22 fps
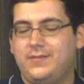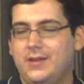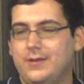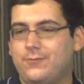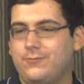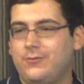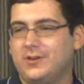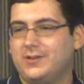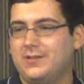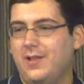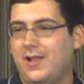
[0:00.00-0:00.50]

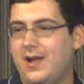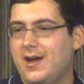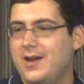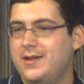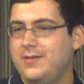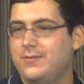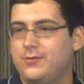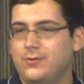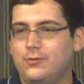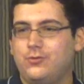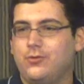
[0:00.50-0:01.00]
district
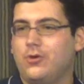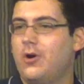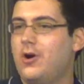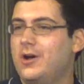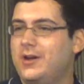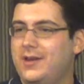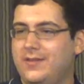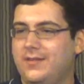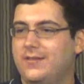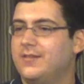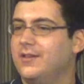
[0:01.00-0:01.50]
lines are
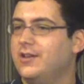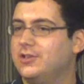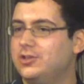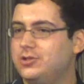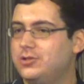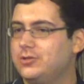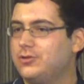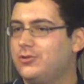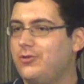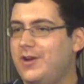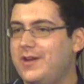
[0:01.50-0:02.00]
drawn in
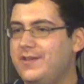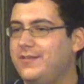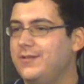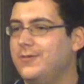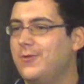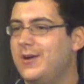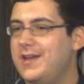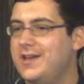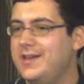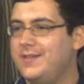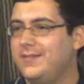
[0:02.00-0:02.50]
such crazy
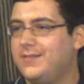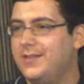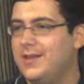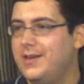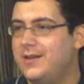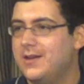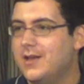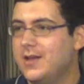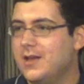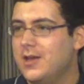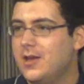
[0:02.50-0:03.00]
ways
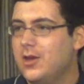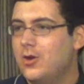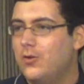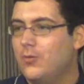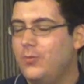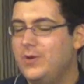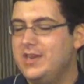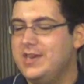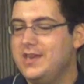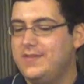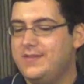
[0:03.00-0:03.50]
that
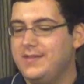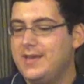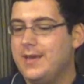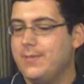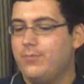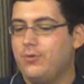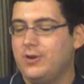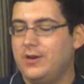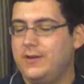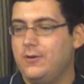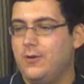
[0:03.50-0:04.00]
we need to
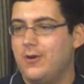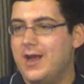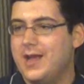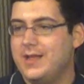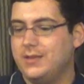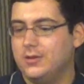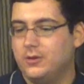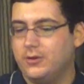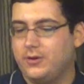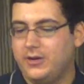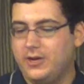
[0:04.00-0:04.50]
get pretty
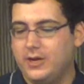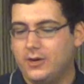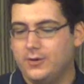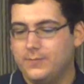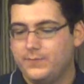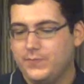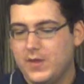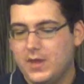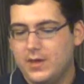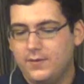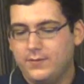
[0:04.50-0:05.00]
granular here.
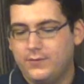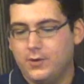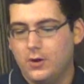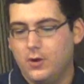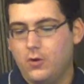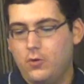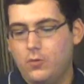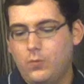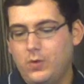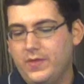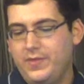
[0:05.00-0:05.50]

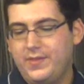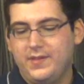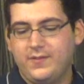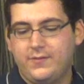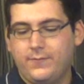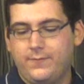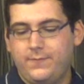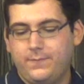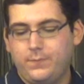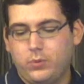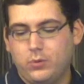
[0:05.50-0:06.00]
So what
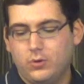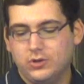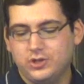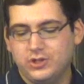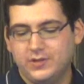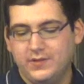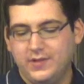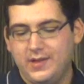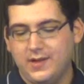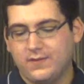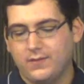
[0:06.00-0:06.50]
this
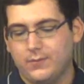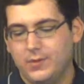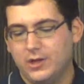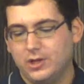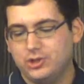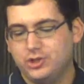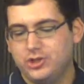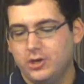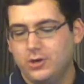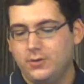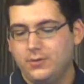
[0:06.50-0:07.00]
portion of the
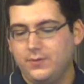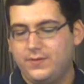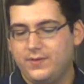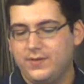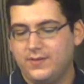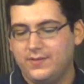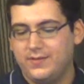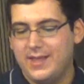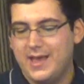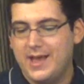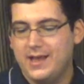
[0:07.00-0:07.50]
XML shows
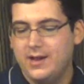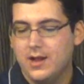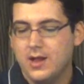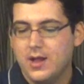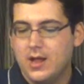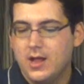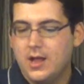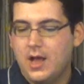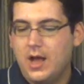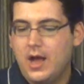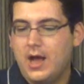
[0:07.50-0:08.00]
is that
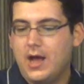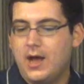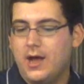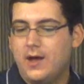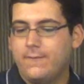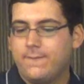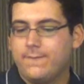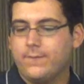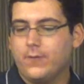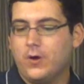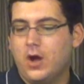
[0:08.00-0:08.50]

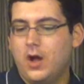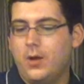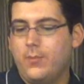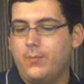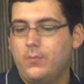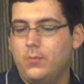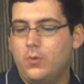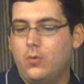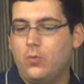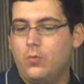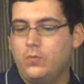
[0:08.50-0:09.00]

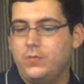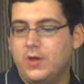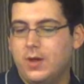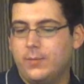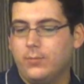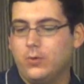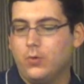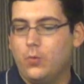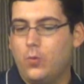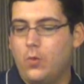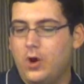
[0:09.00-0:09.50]
from
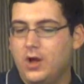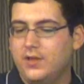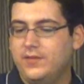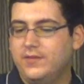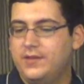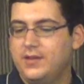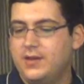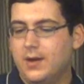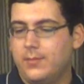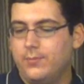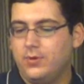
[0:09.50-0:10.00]
number 1
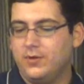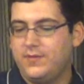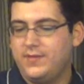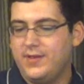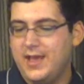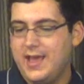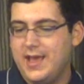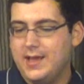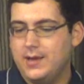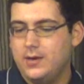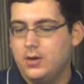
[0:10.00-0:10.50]
to number
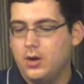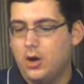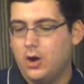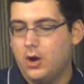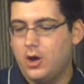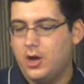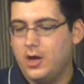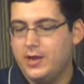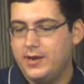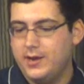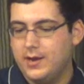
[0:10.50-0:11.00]
10
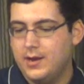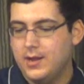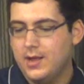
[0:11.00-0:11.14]
on